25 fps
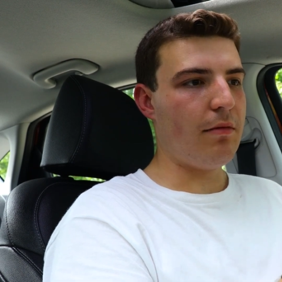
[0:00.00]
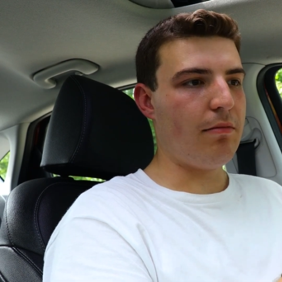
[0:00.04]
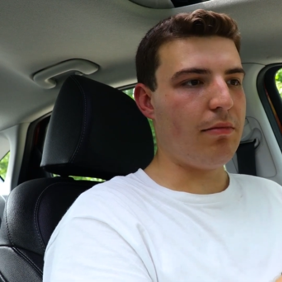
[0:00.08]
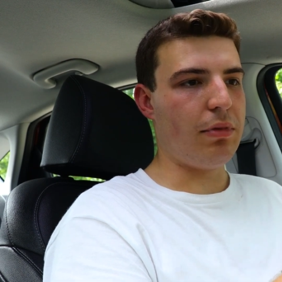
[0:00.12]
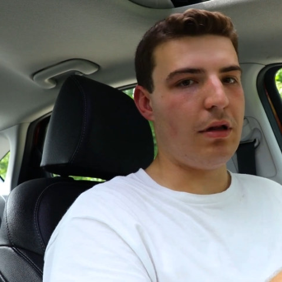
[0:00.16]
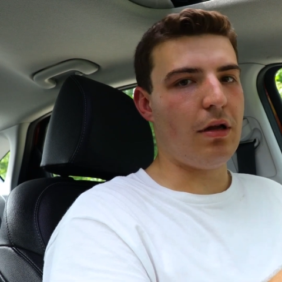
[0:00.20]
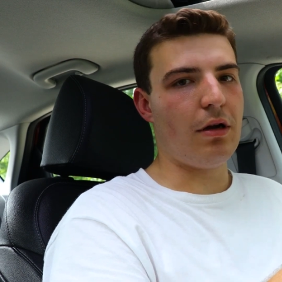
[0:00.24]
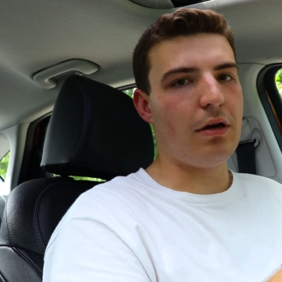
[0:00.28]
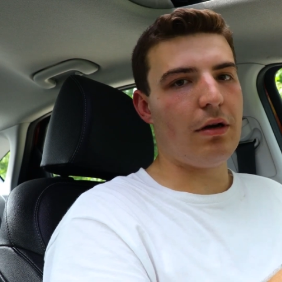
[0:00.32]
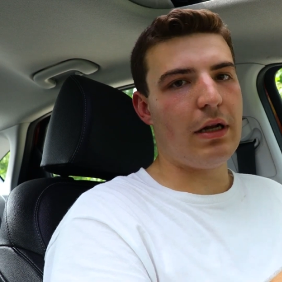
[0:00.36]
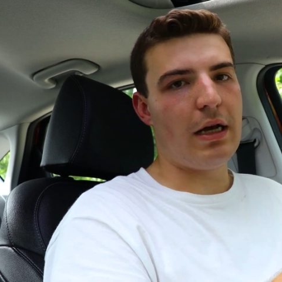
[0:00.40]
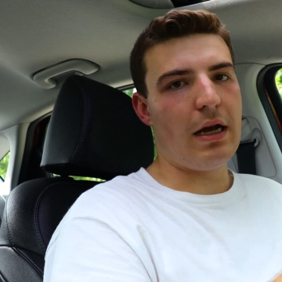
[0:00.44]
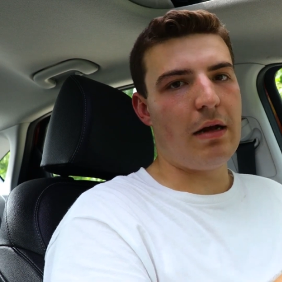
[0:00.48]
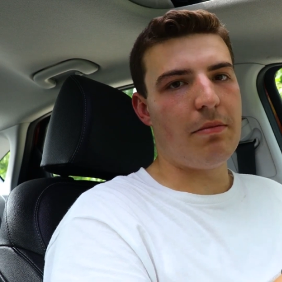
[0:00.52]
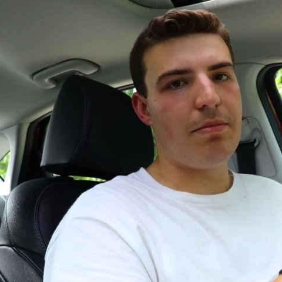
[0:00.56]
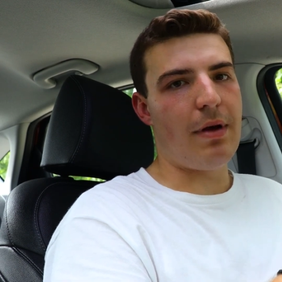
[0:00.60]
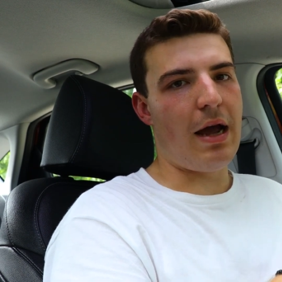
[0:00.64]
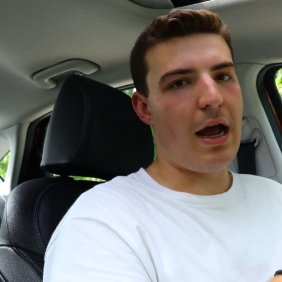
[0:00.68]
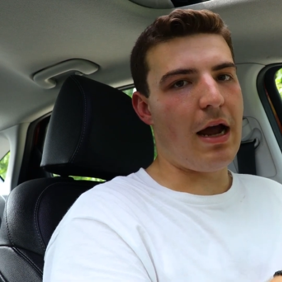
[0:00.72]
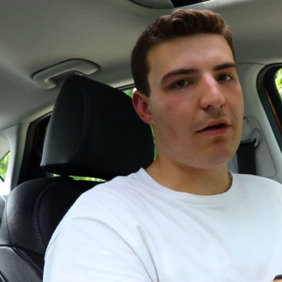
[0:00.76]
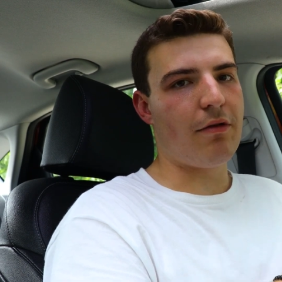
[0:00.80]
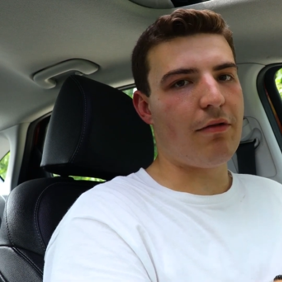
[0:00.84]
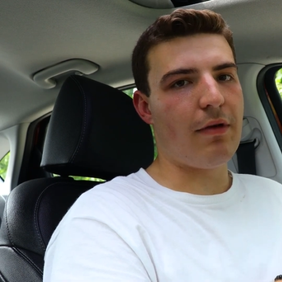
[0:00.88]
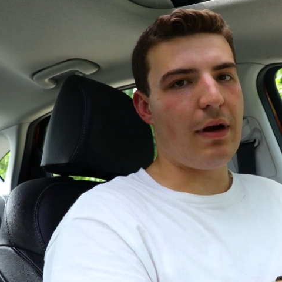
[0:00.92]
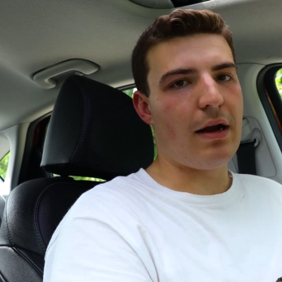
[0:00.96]
blurred out
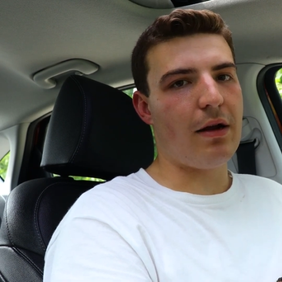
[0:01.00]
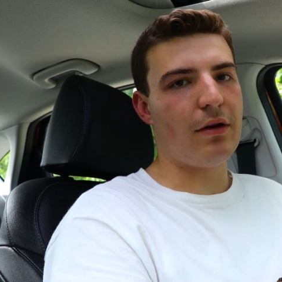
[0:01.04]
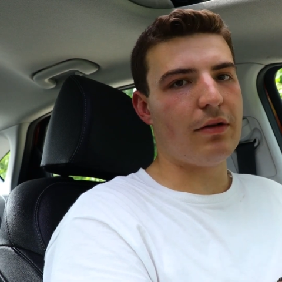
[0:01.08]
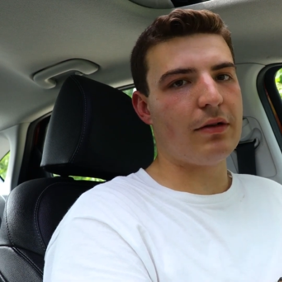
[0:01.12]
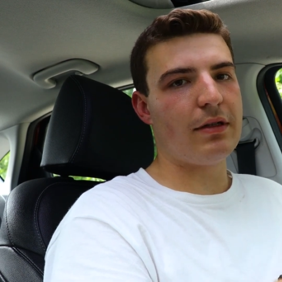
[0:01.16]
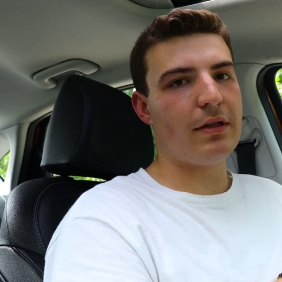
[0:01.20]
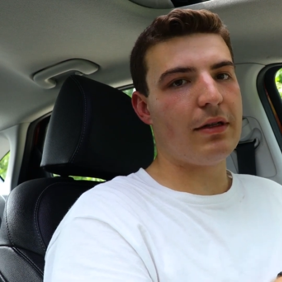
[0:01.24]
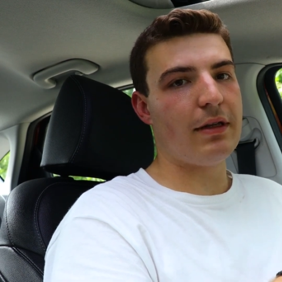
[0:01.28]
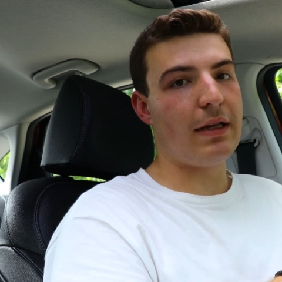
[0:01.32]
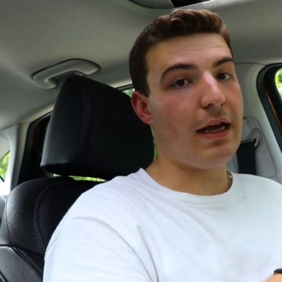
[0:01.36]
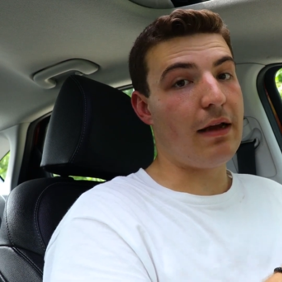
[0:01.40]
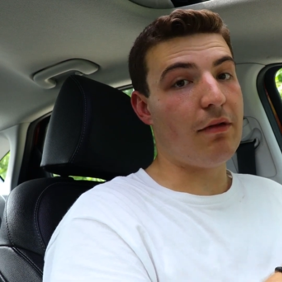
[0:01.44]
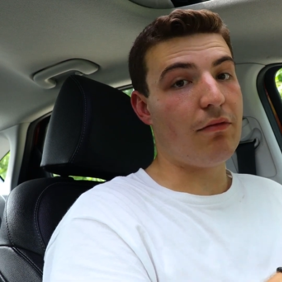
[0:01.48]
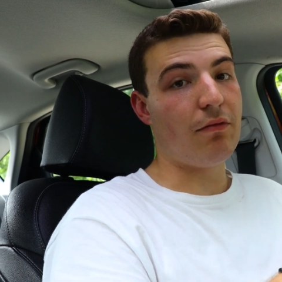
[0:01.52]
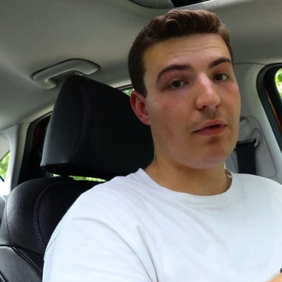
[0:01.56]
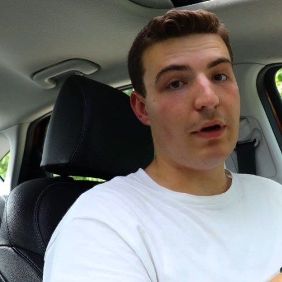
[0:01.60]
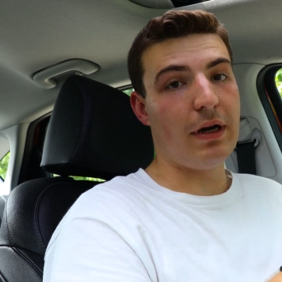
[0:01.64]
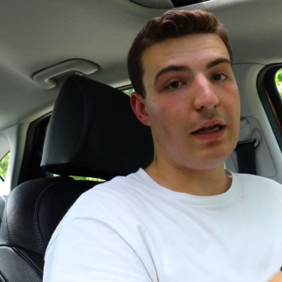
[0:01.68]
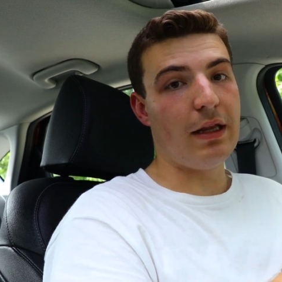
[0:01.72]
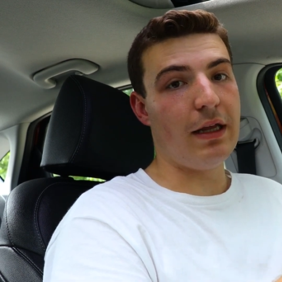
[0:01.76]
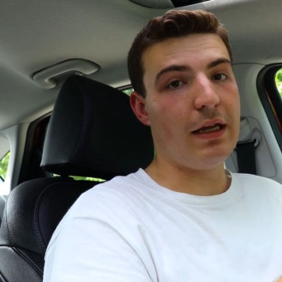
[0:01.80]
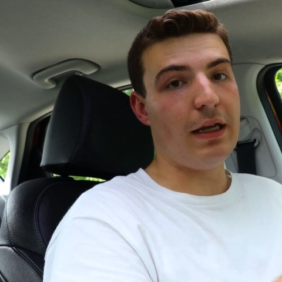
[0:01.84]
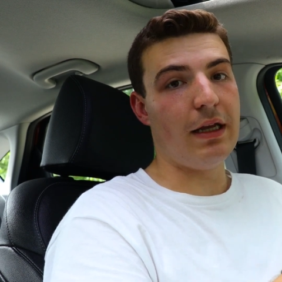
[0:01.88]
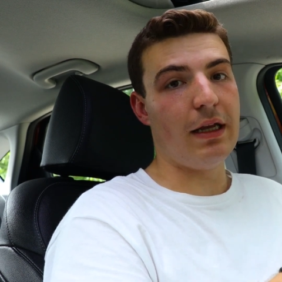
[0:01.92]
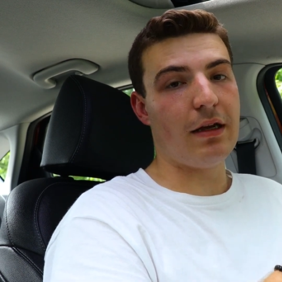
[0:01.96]
background that
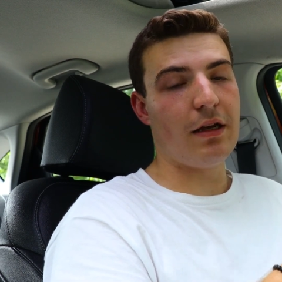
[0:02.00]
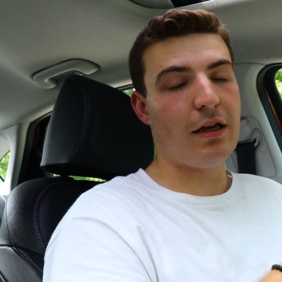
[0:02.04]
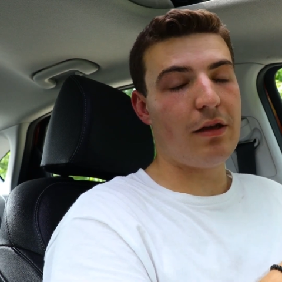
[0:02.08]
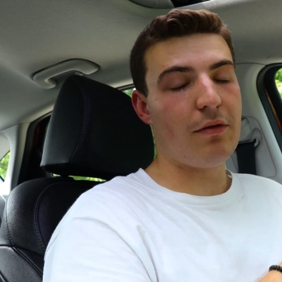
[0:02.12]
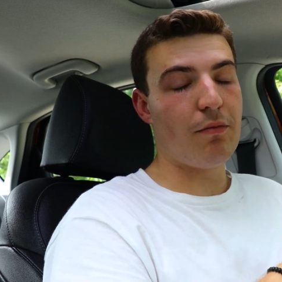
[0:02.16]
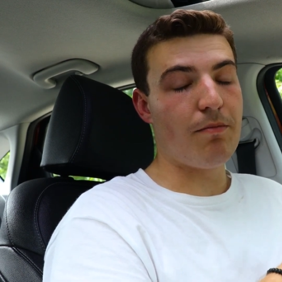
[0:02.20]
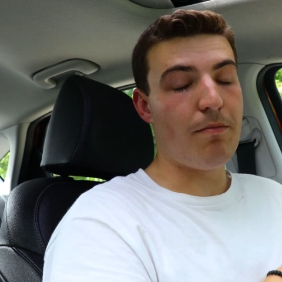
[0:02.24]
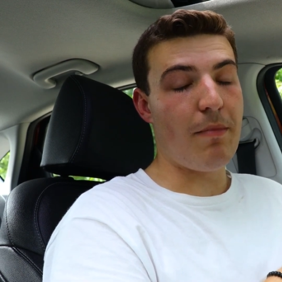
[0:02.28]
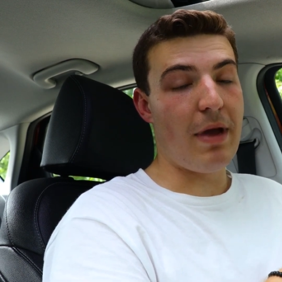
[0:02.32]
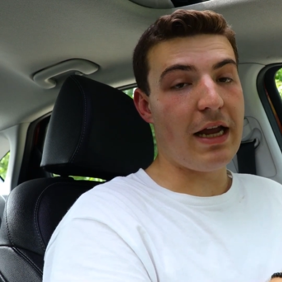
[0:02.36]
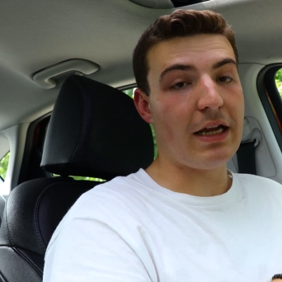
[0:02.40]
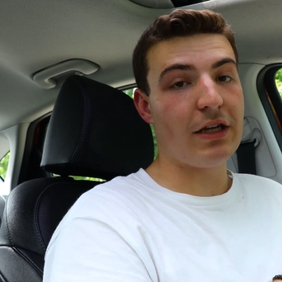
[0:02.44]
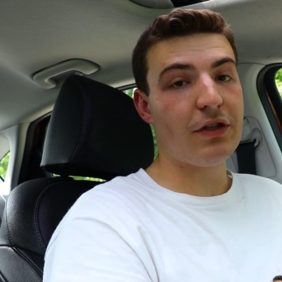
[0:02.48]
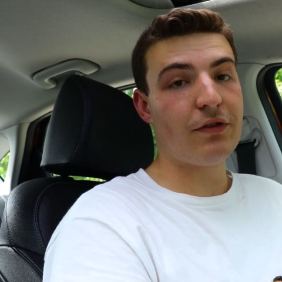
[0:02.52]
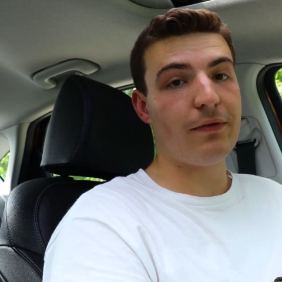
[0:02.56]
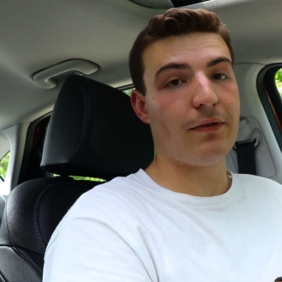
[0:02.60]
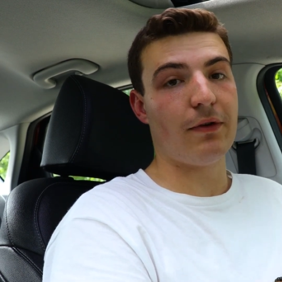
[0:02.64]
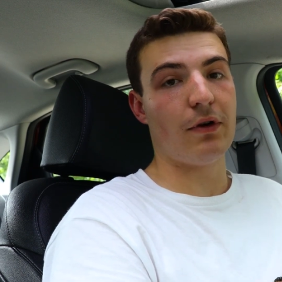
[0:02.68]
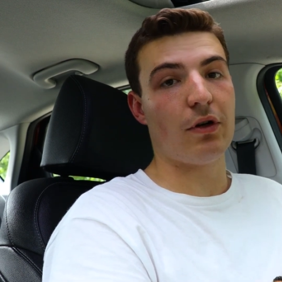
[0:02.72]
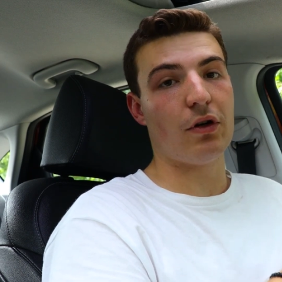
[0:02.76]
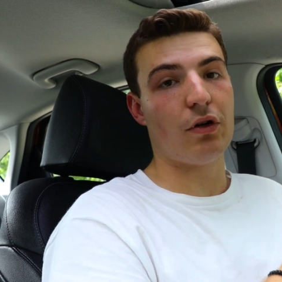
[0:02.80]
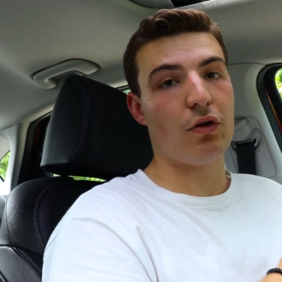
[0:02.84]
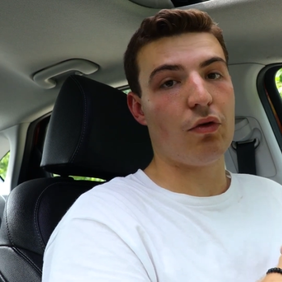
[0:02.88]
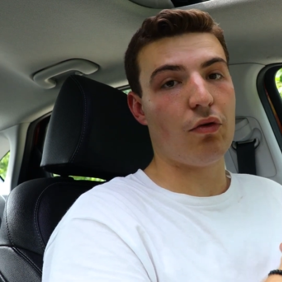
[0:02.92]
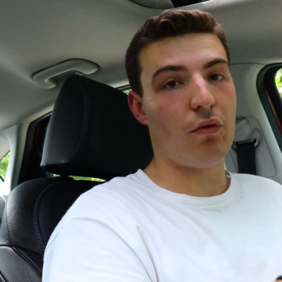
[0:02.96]
really makes
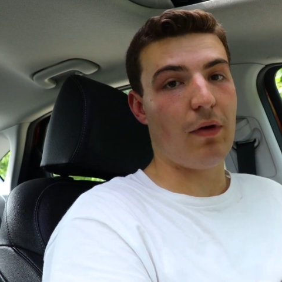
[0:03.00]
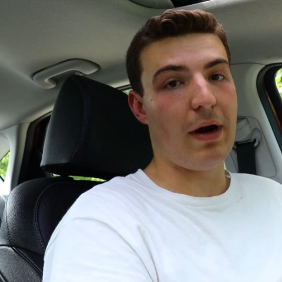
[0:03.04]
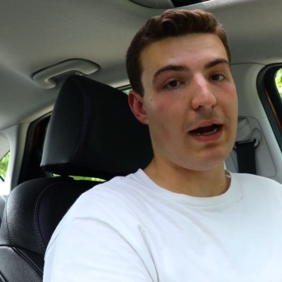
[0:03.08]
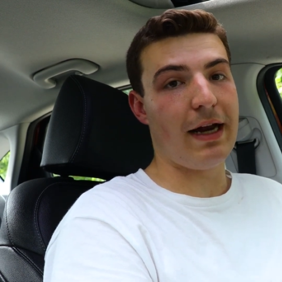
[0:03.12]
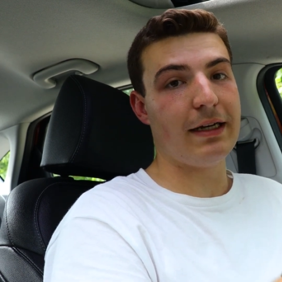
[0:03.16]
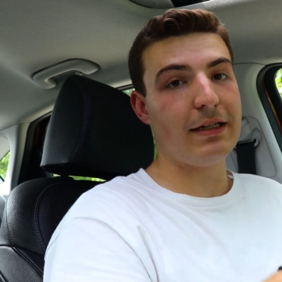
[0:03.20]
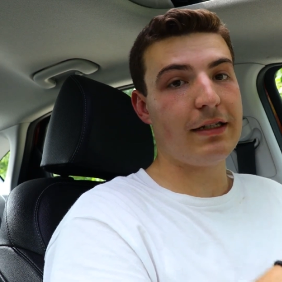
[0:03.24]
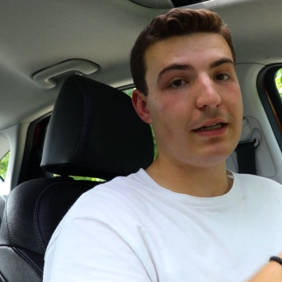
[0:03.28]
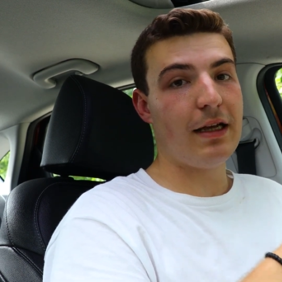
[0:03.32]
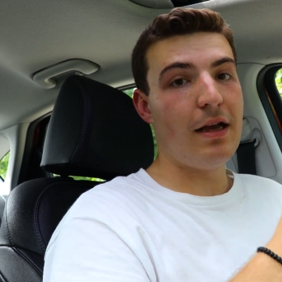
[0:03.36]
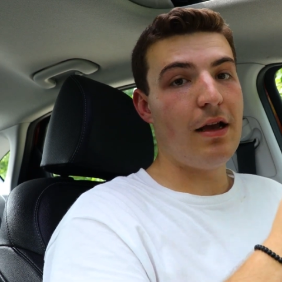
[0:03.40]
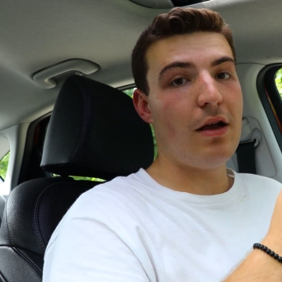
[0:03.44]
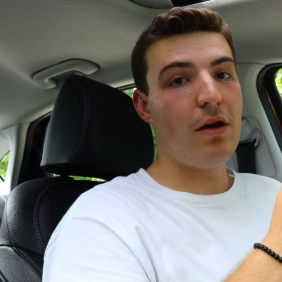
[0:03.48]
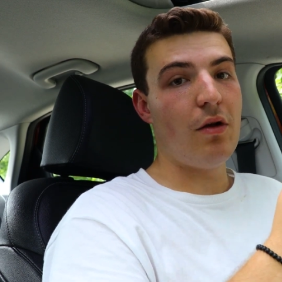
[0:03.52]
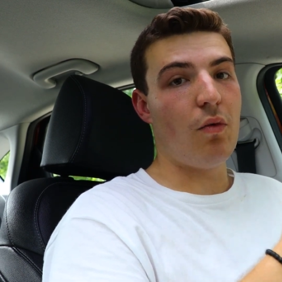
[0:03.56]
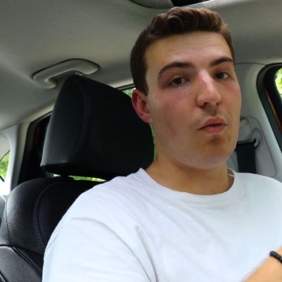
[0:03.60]
for a great